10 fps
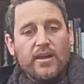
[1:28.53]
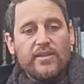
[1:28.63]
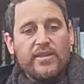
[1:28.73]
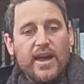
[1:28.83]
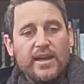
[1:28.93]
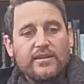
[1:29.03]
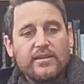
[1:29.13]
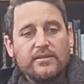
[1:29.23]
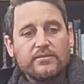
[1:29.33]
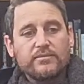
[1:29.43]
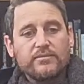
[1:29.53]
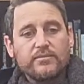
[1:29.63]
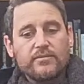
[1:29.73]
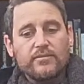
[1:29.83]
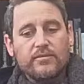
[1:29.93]
that
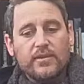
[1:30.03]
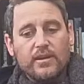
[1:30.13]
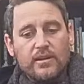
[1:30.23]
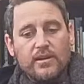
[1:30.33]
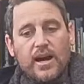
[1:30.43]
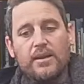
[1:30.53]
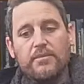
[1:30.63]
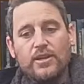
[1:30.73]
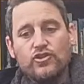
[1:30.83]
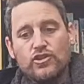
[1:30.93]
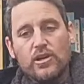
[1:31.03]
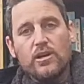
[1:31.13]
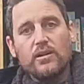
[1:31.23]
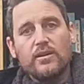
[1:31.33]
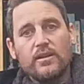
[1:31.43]
God made
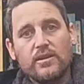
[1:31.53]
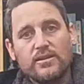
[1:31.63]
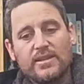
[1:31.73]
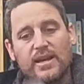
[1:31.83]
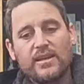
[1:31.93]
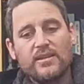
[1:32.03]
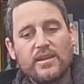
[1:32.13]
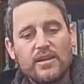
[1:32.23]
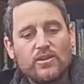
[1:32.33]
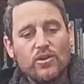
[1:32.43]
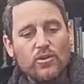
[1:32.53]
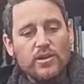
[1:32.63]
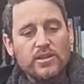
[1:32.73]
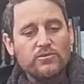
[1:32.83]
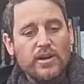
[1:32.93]
sure that the second thing he told
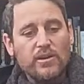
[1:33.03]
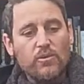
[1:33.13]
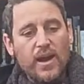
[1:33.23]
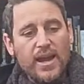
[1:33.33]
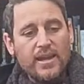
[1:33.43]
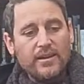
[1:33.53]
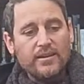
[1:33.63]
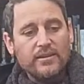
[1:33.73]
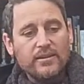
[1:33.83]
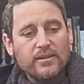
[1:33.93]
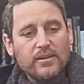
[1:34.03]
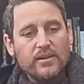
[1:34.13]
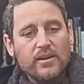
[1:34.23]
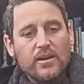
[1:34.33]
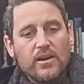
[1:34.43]
us right away
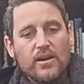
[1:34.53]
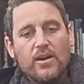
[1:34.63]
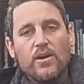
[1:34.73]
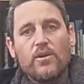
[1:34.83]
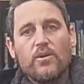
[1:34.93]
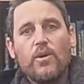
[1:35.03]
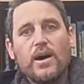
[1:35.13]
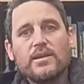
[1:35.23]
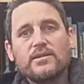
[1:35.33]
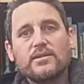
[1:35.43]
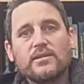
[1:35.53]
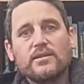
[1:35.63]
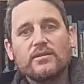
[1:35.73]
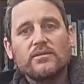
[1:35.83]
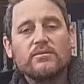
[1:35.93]
was
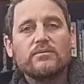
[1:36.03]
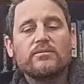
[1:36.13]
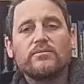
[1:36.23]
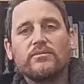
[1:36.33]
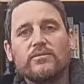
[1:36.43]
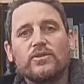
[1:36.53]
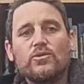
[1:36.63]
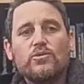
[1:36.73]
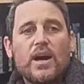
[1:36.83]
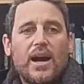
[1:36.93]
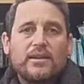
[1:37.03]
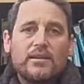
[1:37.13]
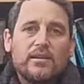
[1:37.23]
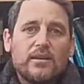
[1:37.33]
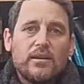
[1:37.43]
do not
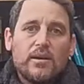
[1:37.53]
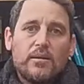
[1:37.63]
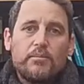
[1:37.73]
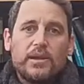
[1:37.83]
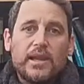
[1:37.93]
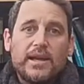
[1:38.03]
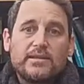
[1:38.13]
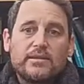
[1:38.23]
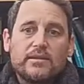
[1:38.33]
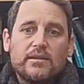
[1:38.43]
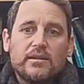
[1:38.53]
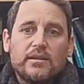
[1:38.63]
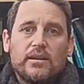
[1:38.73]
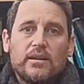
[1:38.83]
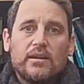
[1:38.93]
place
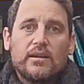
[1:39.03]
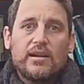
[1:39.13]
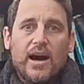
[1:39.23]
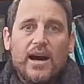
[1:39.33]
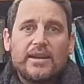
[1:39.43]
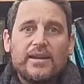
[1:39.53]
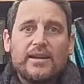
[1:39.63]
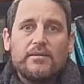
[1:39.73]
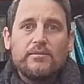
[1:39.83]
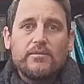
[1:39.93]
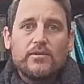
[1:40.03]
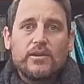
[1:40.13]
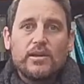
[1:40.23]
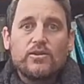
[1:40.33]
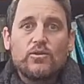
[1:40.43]
God
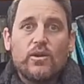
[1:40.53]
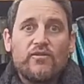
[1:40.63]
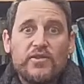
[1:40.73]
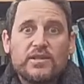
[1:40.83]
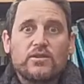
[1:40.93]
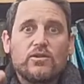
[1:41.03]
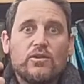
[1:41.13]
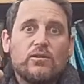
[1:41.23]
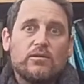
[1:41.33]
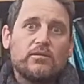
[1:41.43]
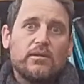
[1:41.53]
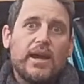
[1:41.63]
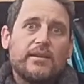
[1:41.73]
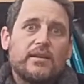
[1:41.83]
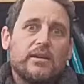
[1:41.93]
into a physical
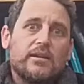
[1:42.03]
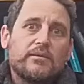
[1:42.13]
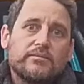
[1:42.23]
entity.